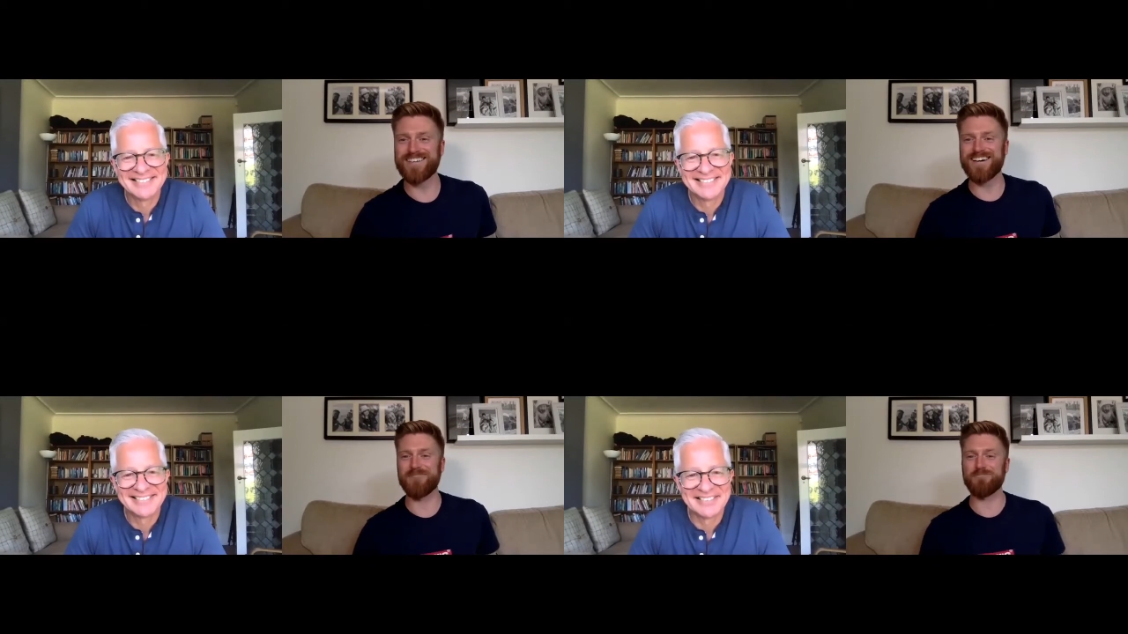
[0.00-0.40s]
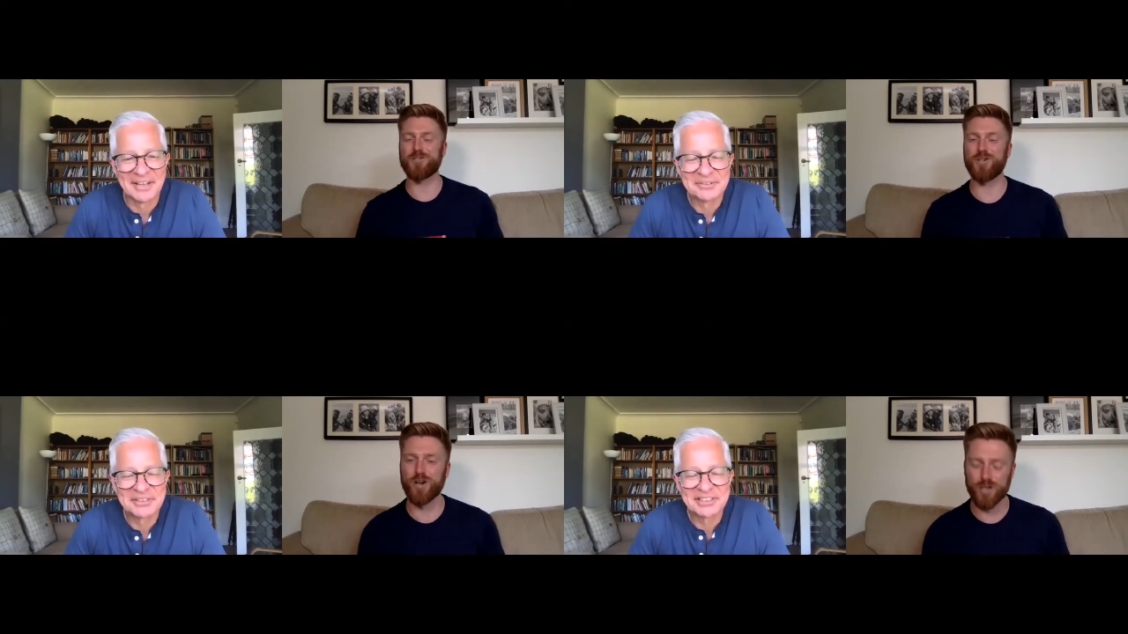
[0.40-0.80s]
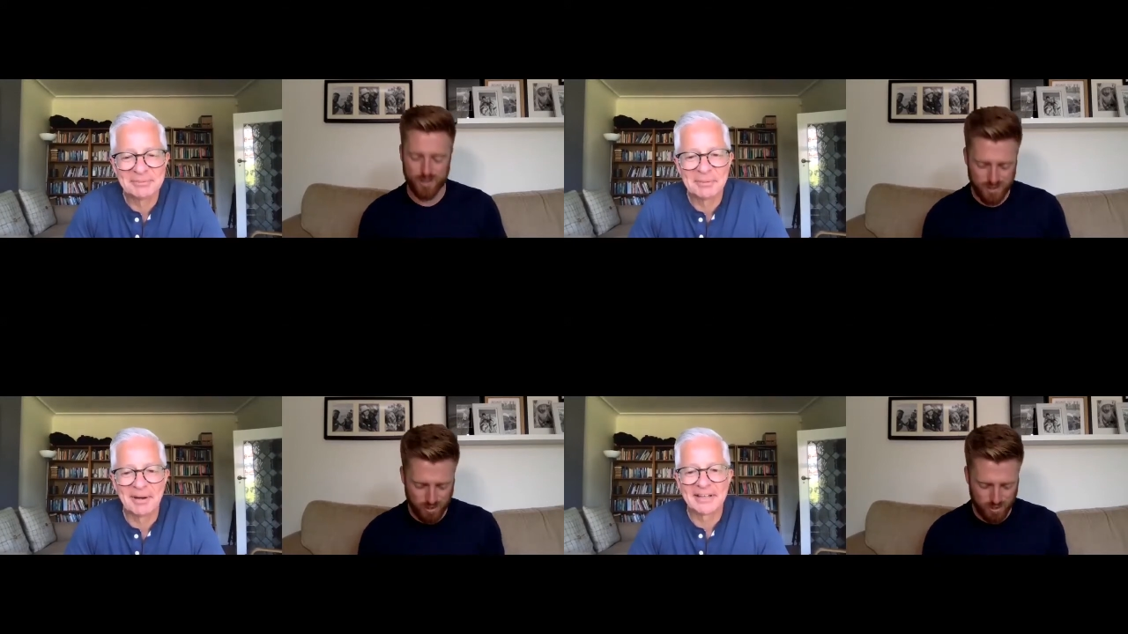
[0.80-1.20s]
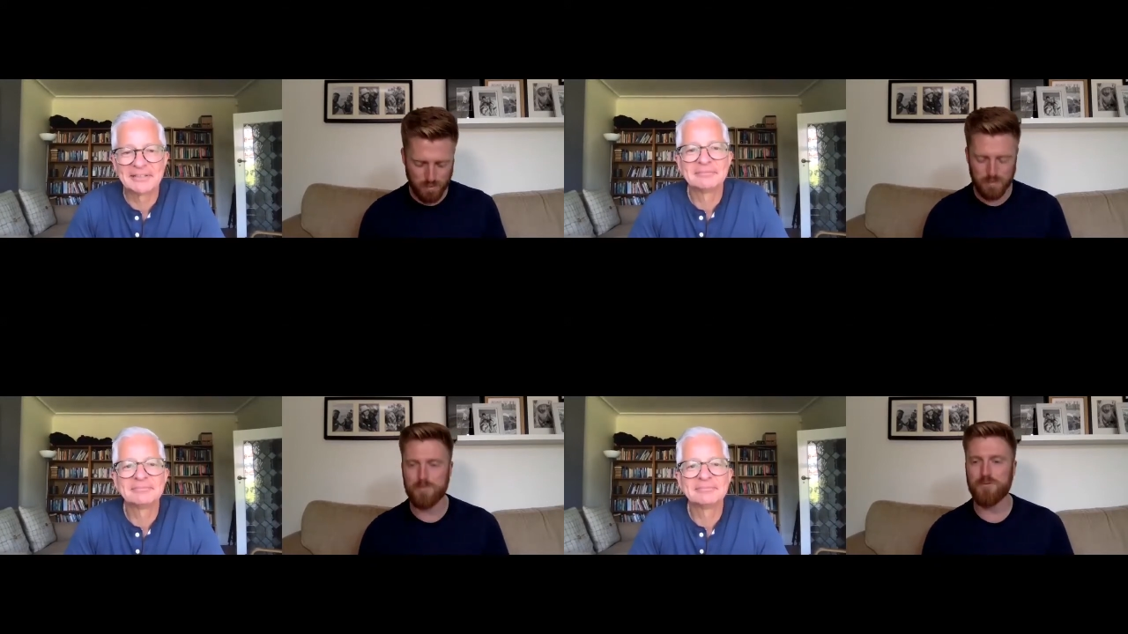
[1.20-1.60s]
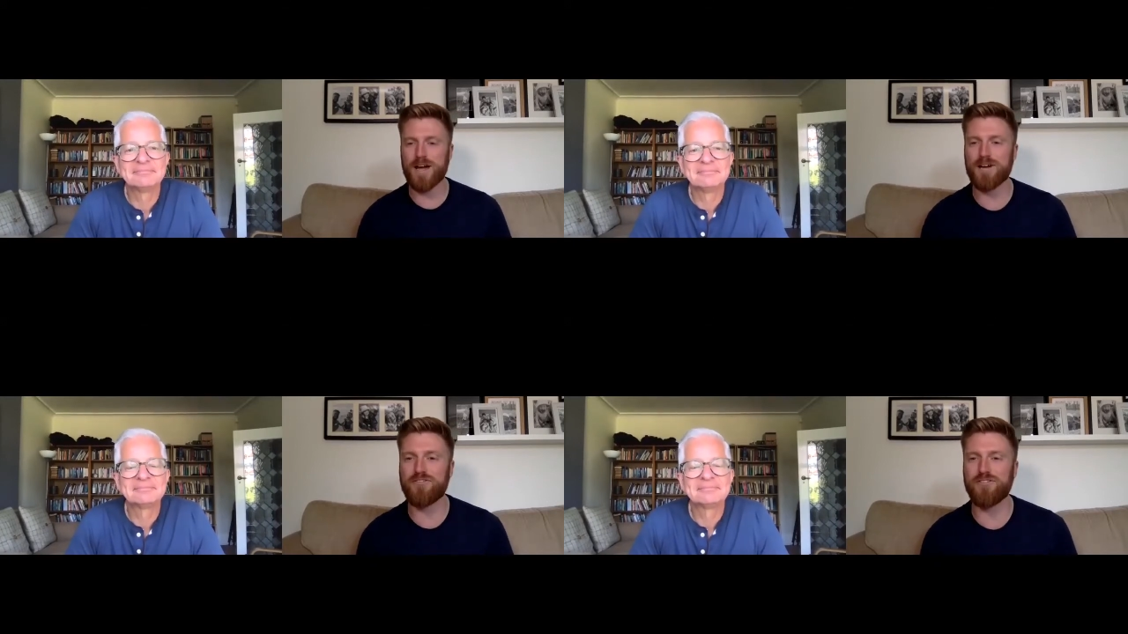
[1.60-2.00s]
Speaker 1: Um, no, good, good. Well, we were
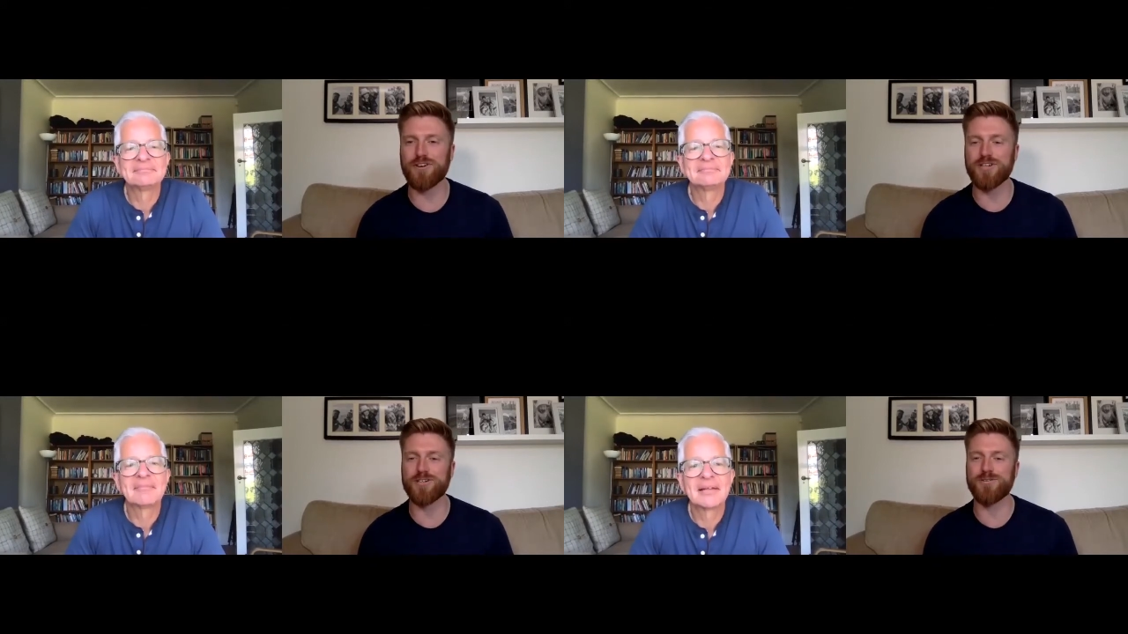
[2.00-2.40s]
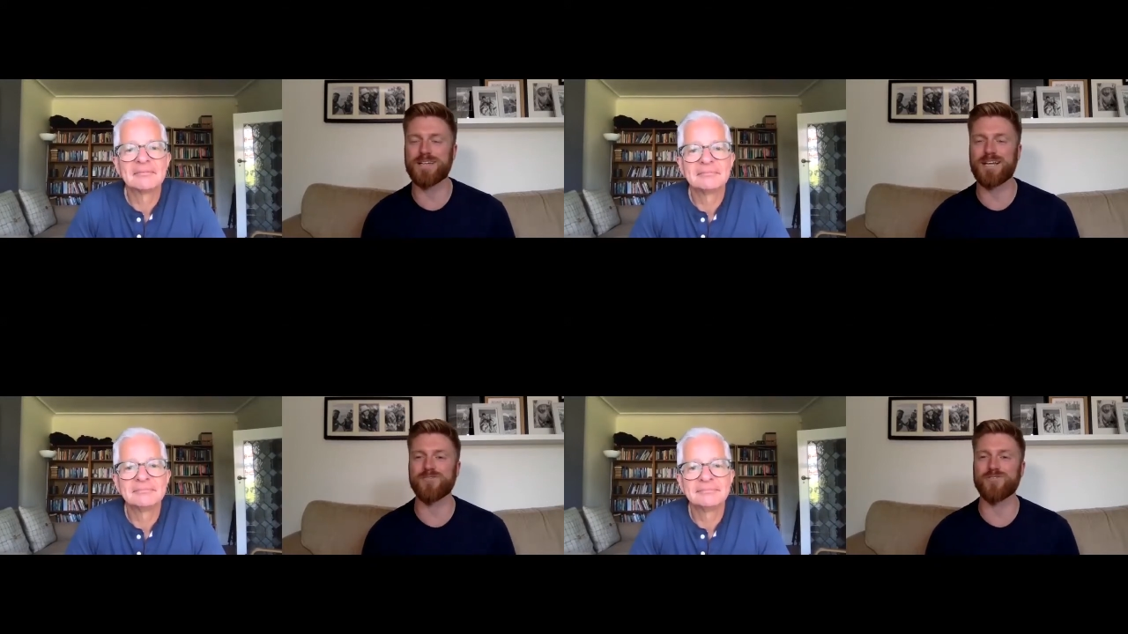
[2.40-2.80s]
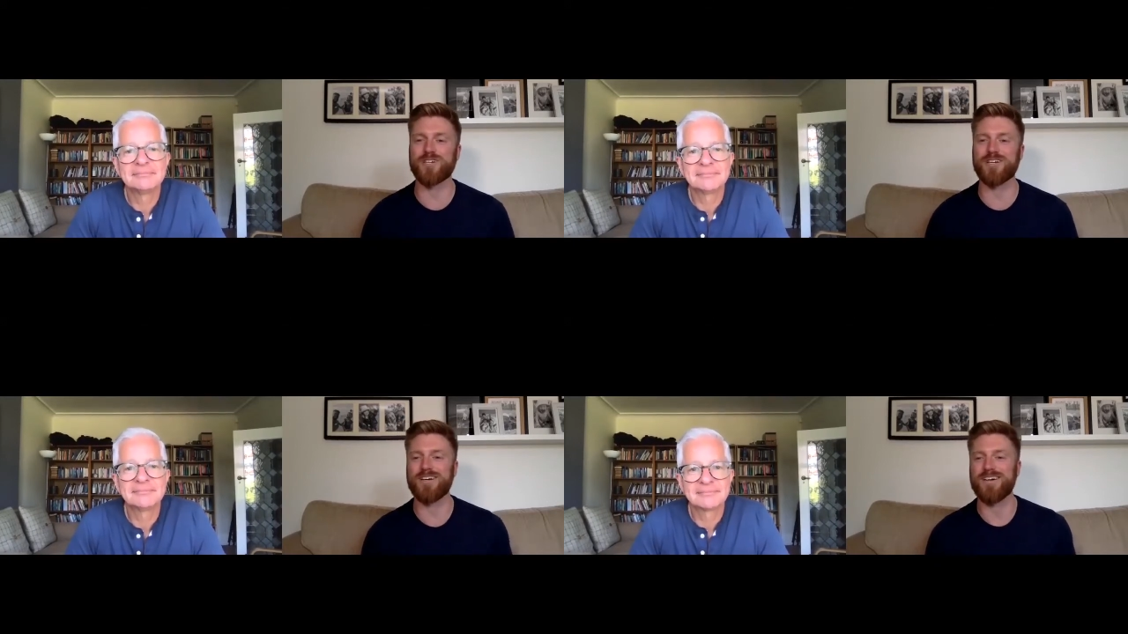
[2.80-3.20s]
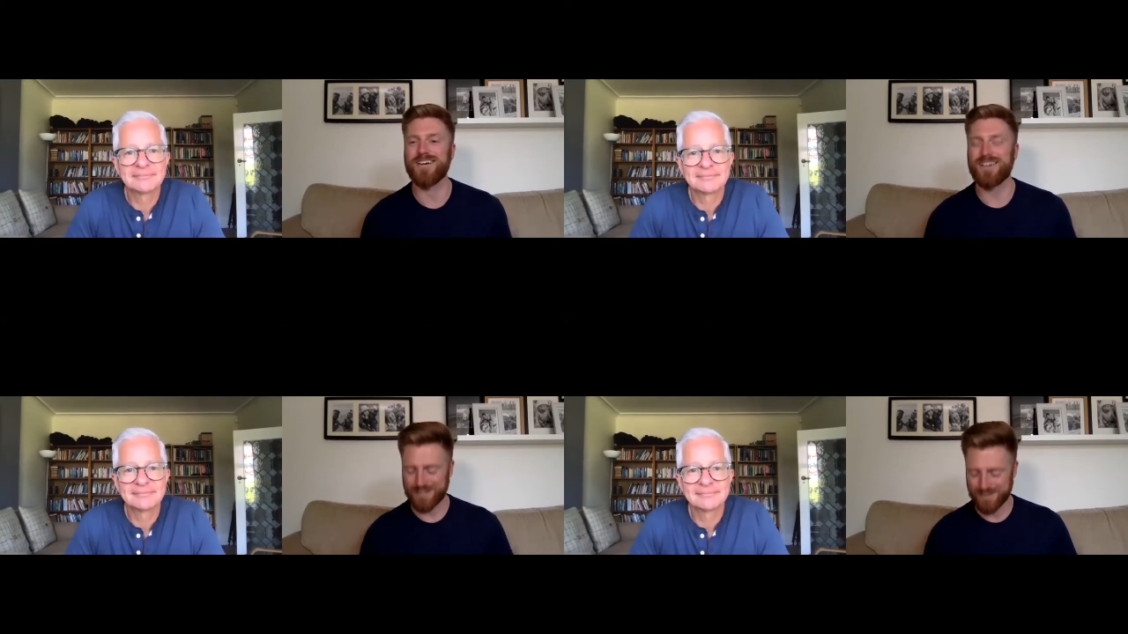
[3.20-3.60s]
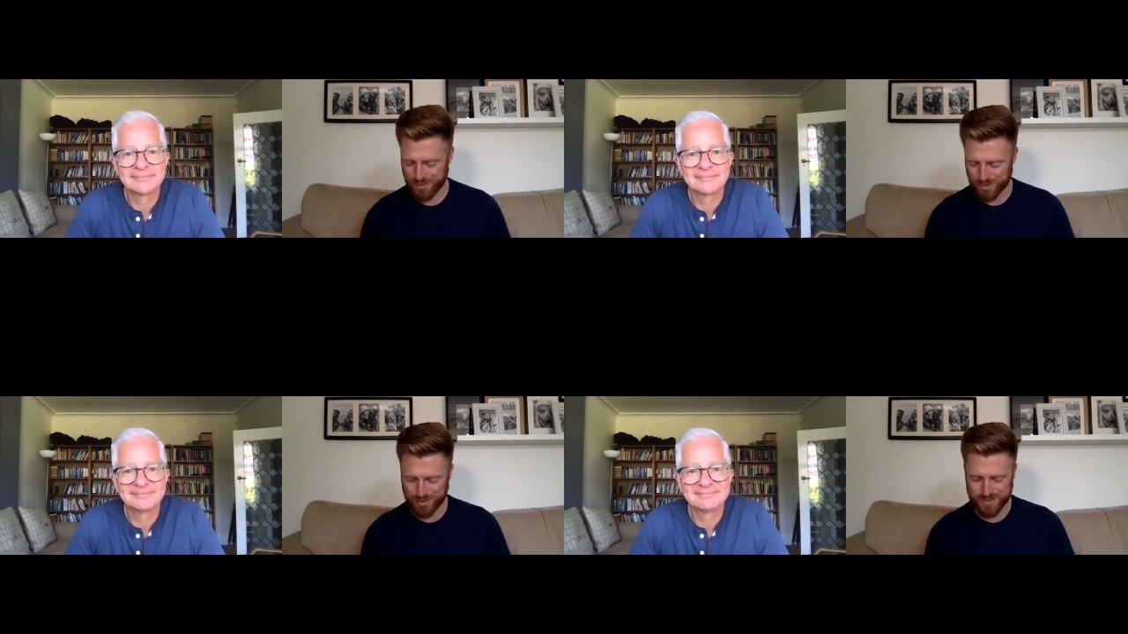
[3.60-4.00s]
praying for you and Andrea in
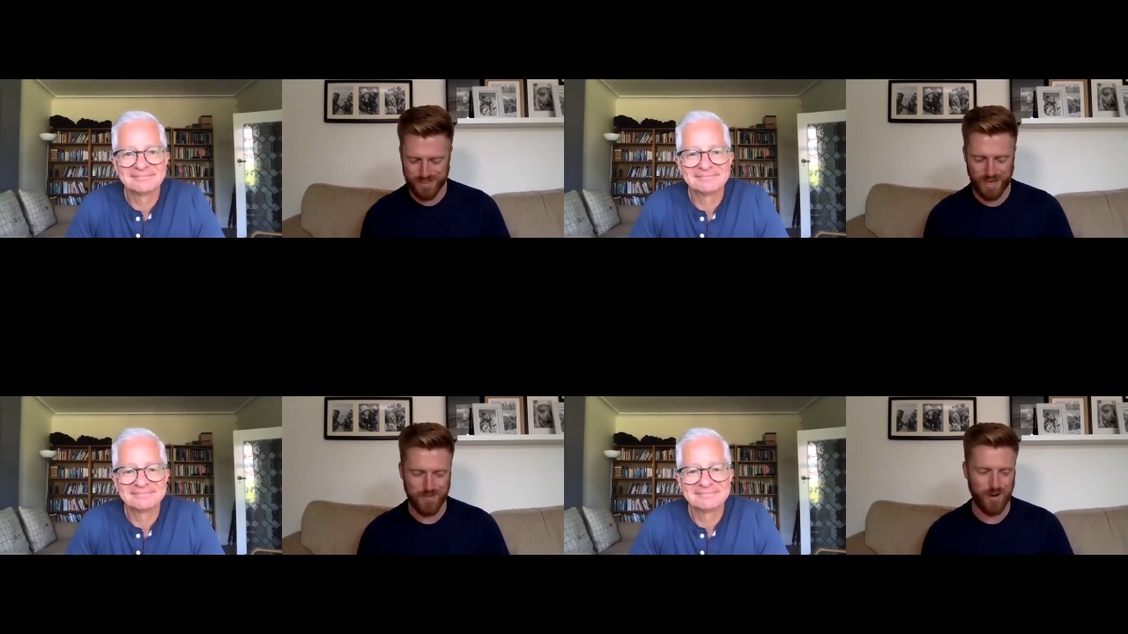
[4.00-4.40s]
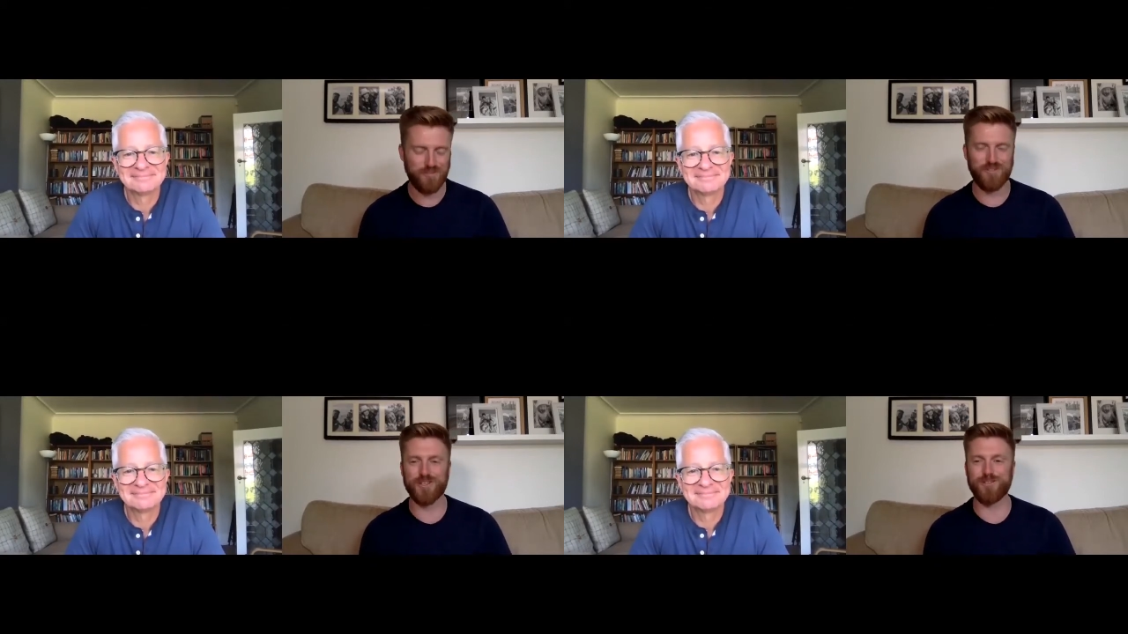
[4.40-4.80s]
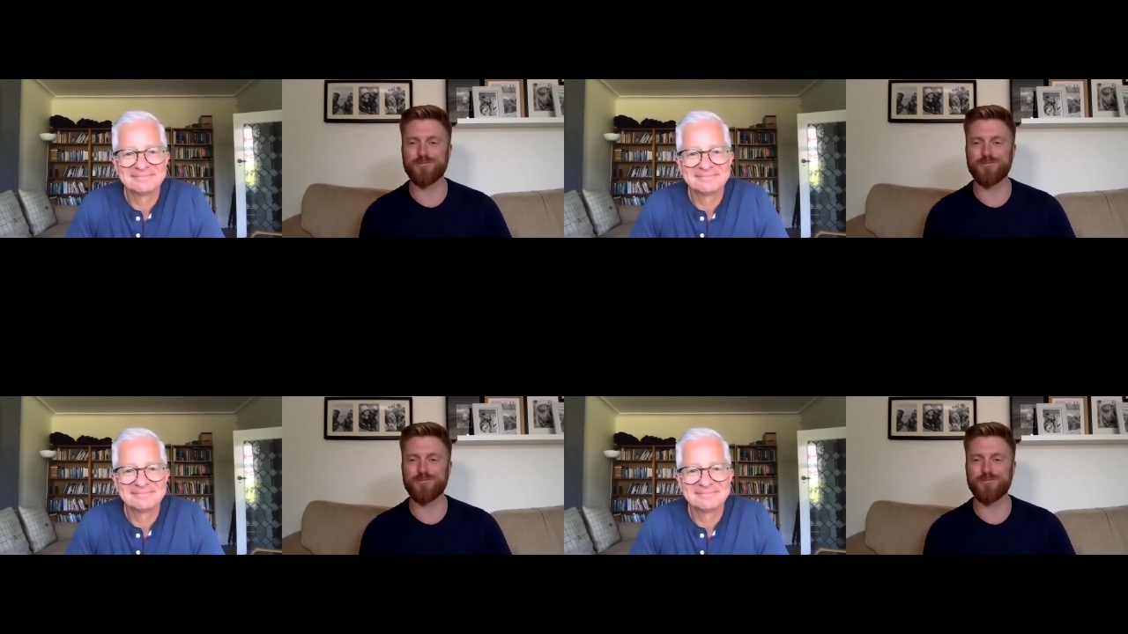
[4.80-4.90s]
your time off that you